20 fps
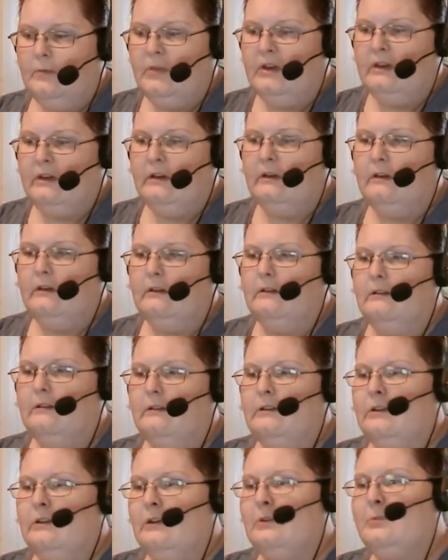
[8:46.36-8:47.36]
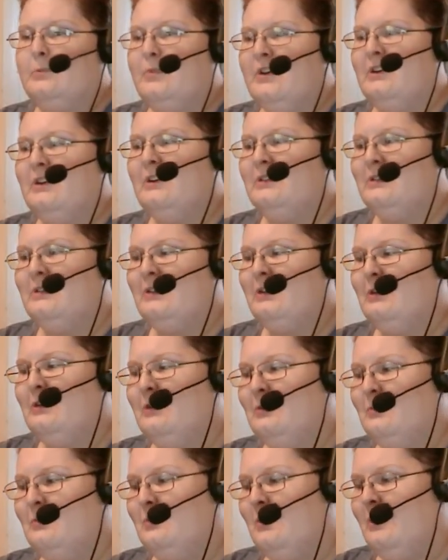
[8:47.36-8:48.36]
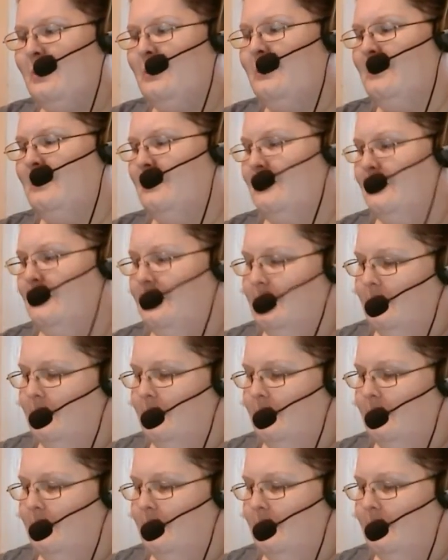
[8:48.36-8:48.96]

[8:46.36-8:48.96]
be, just because they don't want to